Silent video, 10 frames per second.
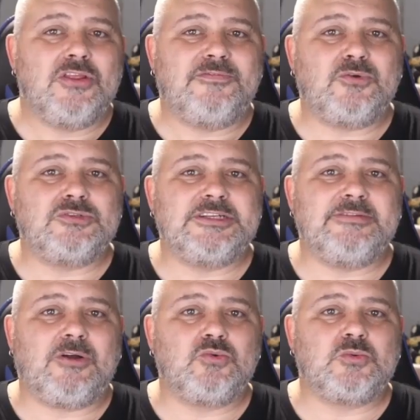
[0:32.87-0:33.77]
The
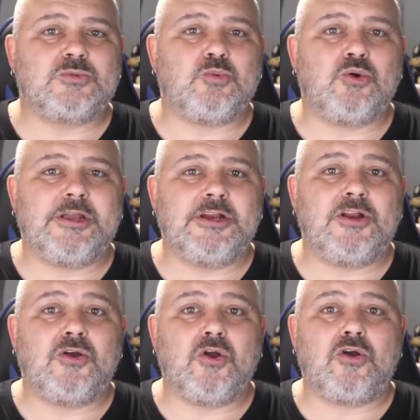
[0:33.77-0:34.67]
40-year-old was walking
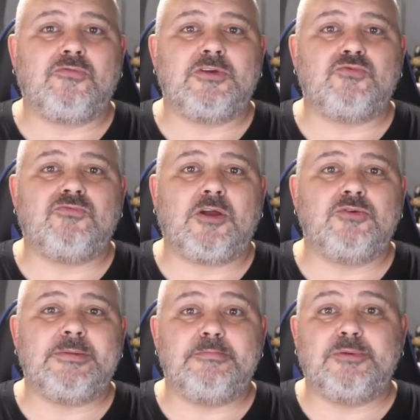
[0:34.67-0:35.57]
along Oriel
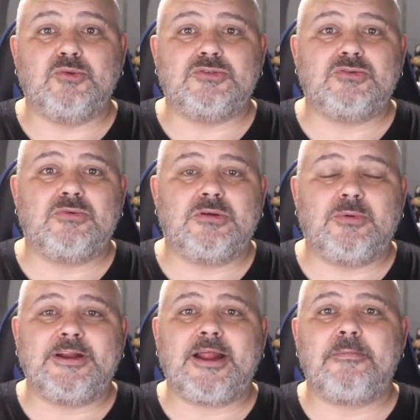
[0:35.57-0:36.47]
Road in Bootle
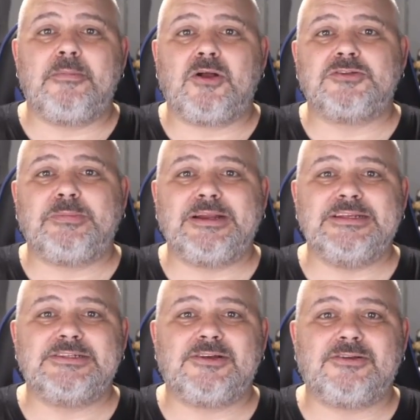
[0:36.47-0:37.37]
when an unmarked
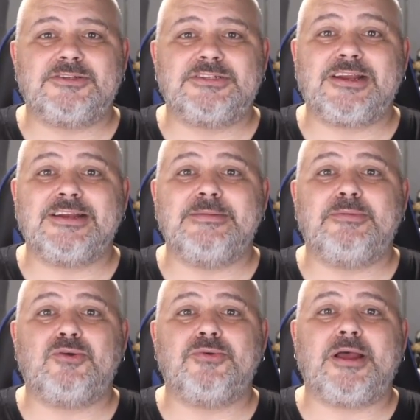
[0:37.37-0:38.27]
police car suddenly
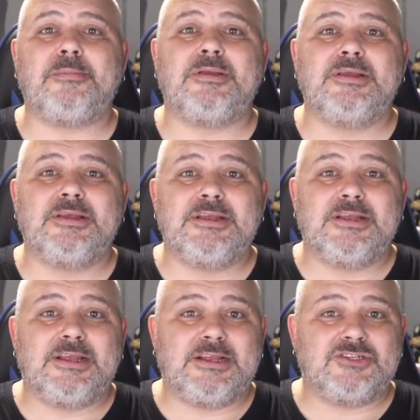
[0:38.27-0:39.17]
pulled up
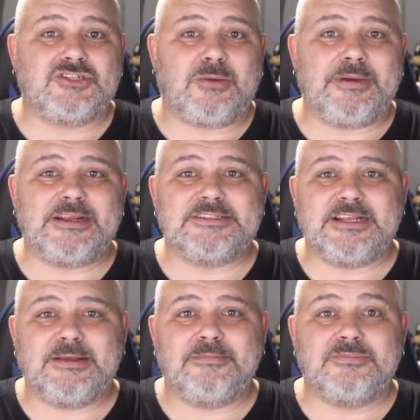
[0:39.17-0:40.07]
and stopped next
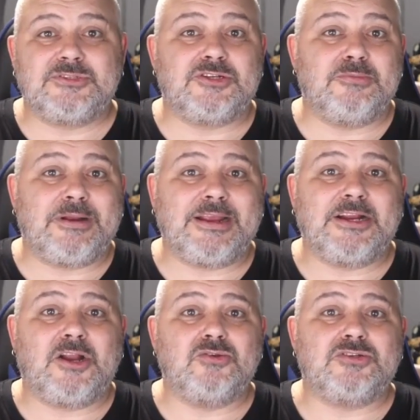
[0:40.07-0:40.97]
to him. Two
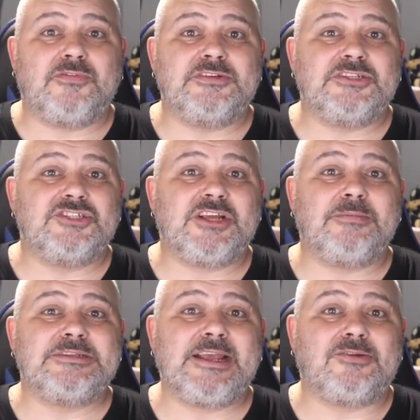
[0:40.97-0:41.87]
plainclothes officers
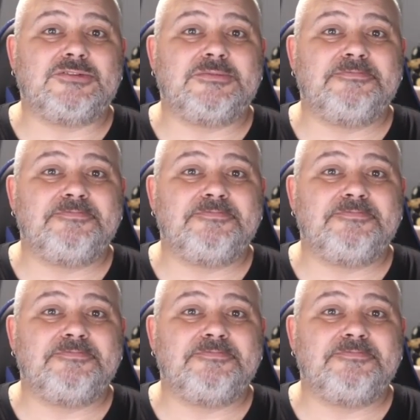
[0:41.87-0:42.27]
jumped out.